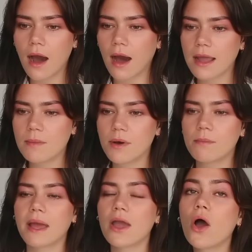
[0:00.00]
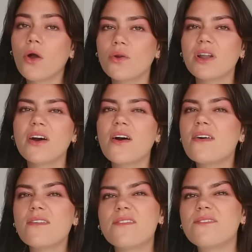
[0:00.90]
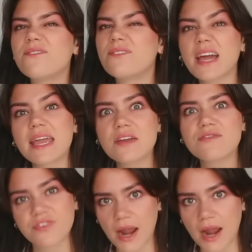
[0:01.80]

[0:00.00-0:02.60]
I'm at my own fucking